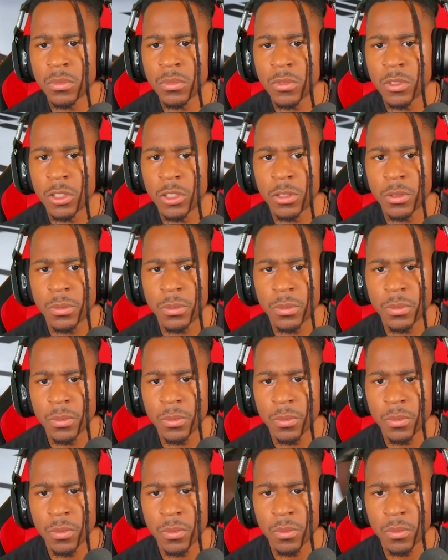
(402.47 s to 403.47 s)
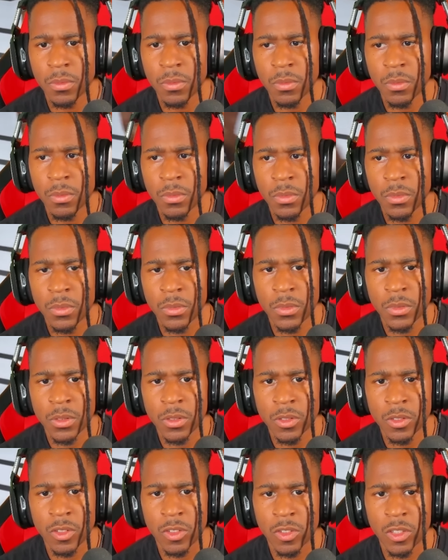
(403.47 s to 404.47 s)
Yep.
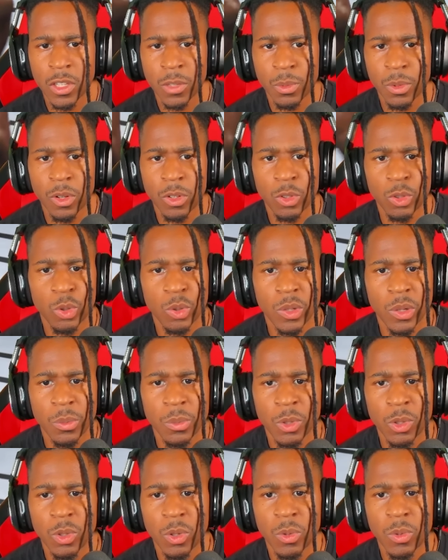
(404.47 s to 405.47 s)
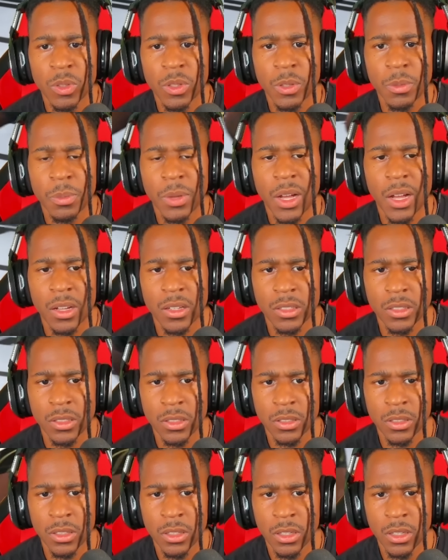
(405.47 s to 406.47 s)
Just keep on doing what I'm doing with the boxing.
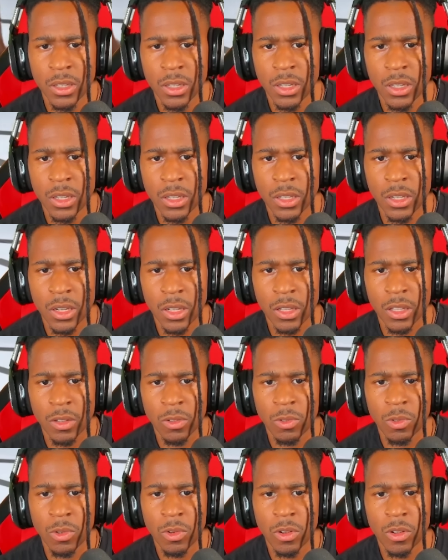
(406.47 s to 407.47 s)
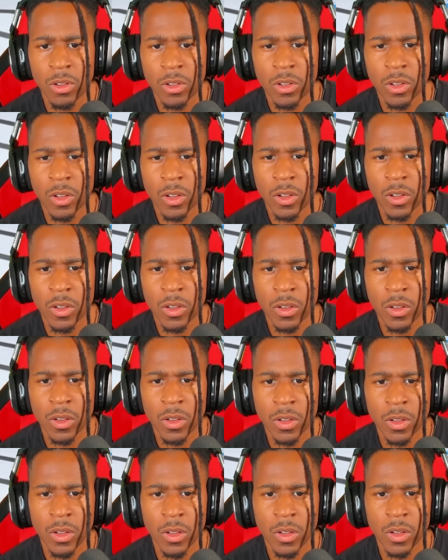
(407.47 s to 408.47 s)
I think we'll... We
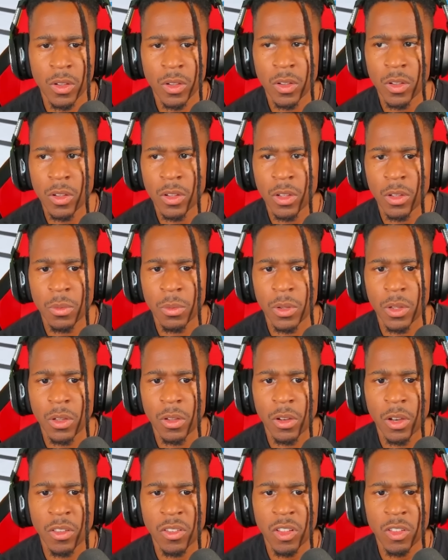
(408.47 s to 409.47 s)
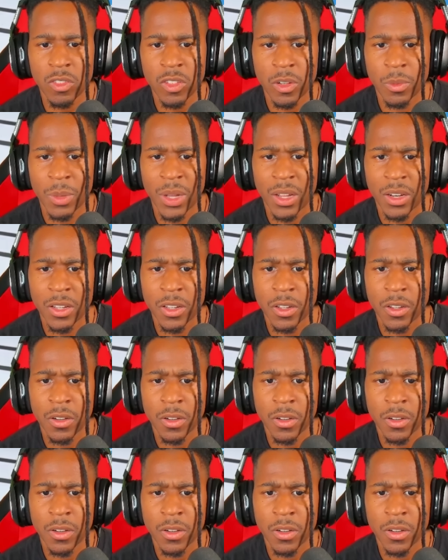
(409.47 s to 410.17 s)
Let's go to the body here.